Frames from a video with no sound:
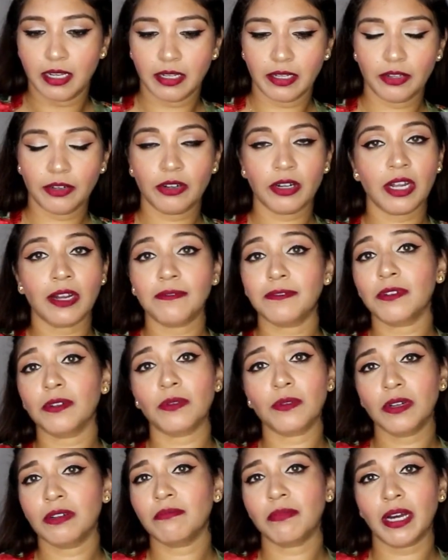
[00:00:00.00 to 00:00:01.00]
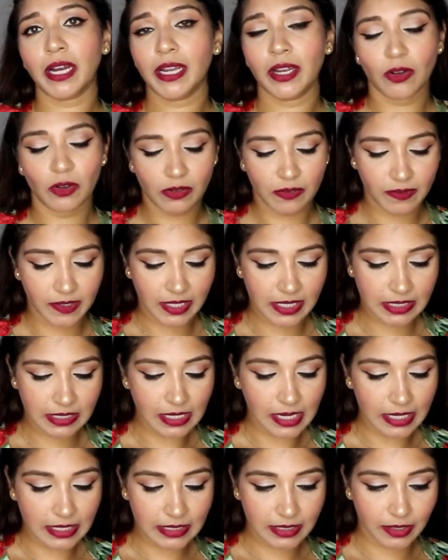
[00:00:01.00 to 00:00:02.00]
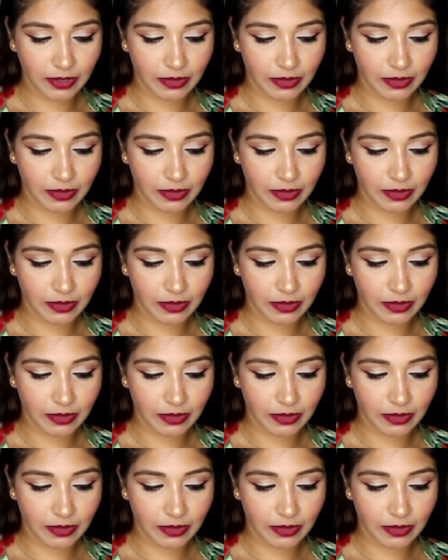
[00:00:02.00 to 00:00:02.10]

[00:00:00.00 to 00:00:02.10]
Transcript: You don't have to go and buy all of these, guys.